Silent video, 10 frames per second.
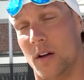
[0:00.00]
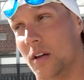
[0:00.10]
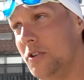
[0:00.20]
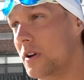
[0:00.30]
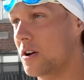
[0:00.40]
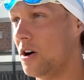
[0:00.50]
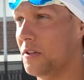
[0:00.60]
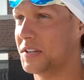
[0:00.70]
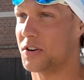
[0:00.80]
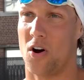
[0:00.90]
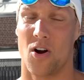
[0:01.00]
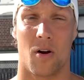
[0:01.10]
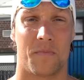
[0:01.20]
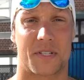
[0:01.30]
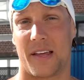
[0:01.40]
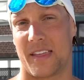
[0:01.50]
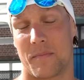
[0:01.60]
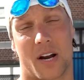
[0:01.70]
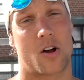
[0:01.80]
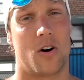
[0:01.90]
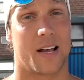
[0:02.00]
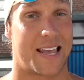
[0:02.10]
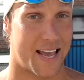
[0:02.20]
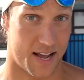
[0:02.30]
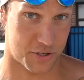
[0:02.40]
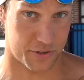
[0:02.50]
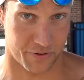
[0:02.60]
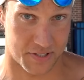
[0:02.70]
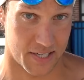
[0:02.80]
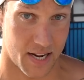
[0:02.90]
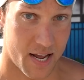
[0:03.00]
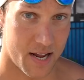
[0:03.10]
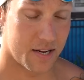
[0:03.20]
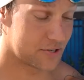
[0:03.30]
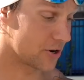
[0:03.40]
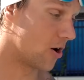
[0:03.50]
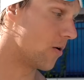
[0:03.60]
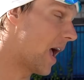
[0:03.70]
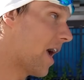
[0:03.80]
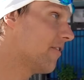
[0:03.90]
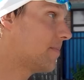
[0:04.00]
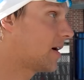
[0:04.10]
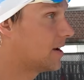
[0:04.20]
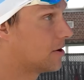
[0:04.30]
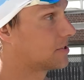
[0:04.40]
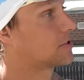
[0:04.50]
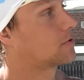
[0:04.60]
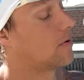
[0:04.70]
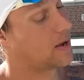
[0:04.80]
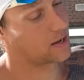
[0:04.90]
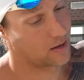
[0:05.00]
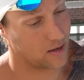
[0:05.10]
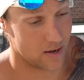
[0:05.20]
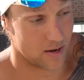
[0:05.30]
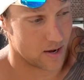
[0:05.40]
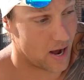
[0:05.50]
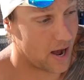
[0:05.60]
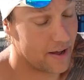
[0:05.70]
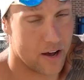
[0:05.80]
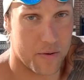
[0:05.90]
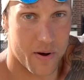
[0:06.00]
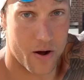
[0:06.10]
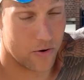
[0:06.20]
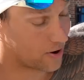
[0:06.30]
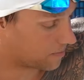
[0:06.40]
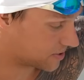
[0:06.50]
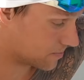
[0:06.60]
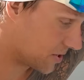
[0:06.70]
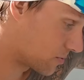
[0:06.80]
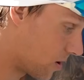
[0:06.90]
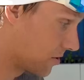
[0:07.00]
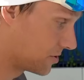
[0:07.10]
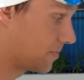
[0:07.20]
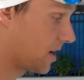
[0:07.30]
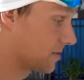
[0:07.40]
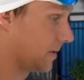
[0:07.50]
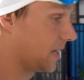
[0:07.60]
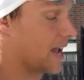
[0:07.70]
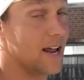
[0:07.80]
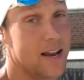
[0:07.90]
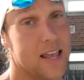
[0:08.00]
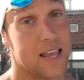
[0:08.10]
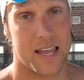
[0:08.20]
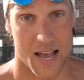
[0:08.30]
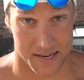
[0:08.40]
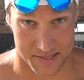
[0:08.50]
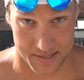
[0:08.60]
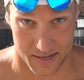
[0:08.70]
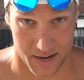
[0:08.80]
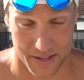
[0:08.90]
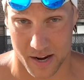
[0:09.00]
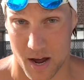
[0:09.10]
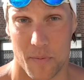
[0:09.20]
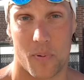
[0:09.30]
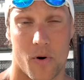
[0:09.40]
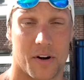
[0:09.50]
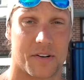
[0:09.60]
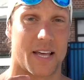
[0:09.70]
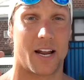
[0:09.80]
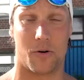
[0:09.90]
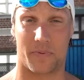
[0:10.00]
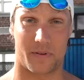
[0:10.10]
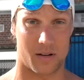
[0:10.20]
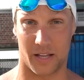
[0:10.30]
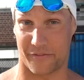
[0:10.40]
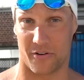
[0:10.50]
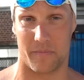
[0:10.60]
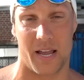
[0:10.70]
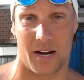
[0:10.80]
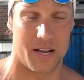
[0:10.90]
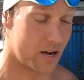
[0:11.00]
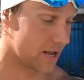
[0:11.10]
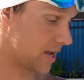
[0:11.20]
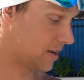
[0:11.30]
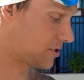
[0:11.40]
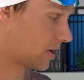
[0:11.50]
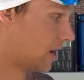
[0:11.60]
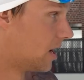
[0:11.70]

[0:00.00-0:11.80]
You can call this arms. I think I'm going to call it catch for today. So everybody knows in swimming, high elbow, grab as much water as you possibly can. Yes, I think a couple pointers that helped click for me at a young age.